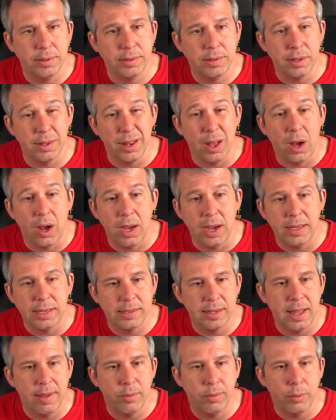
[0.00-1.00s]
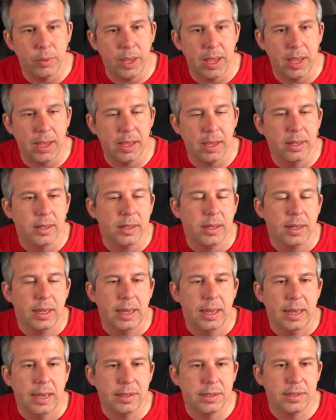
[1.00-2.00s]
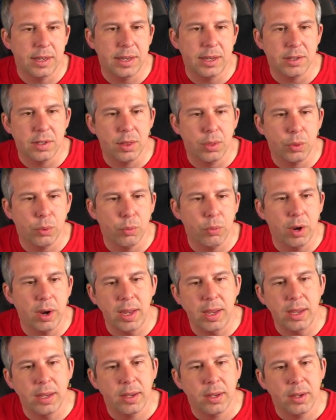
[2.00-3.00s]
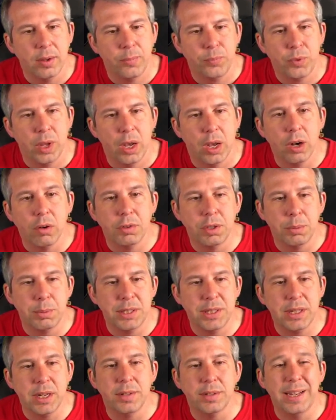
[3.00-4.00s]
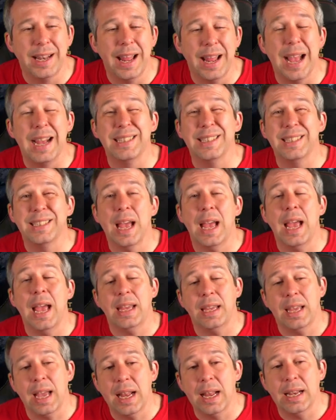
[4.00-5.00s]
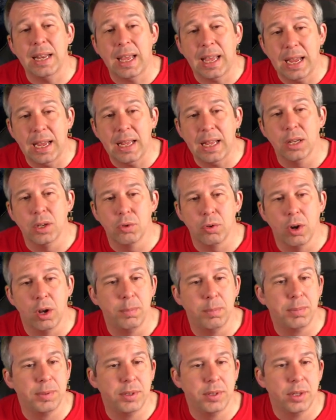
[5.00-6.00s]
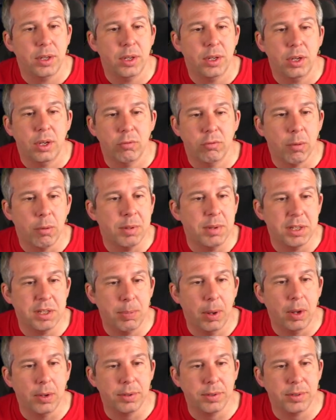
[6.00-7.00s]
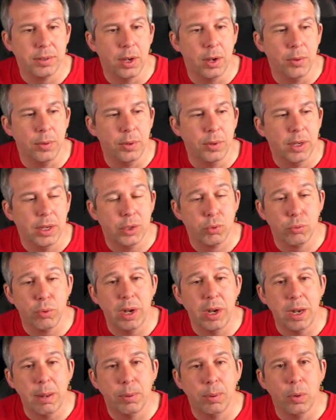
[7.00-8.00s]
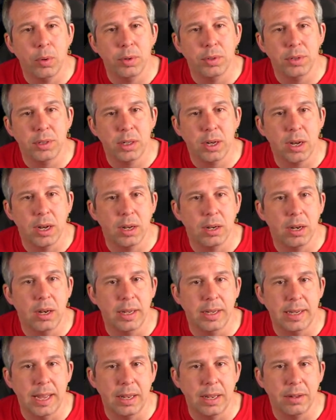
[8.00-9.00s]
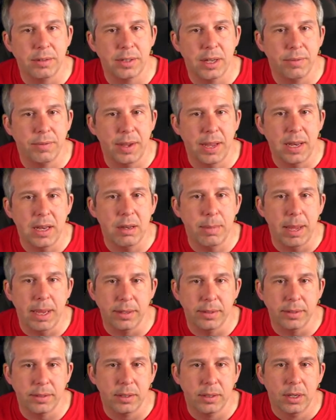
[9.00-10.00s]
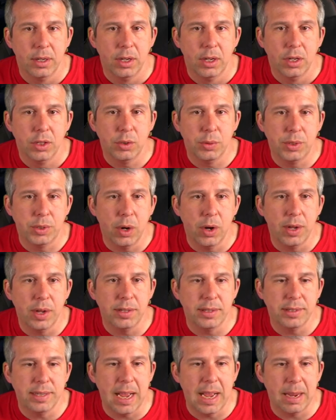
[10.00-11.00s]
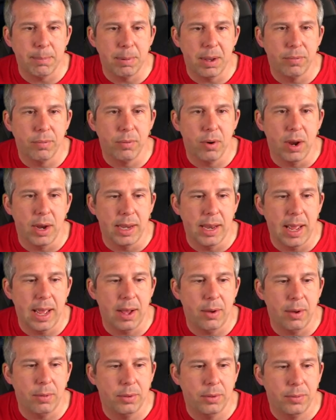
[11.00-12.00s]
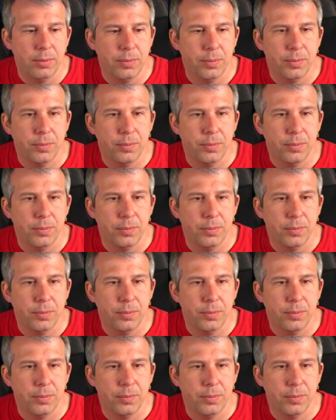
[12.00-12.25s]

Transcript: This is at the highest level here in season 3. And obviously we start to get our tank and healer drops from this boss. So it's really important to kind of like get yourself in the mix. So he's got his attack buff right now.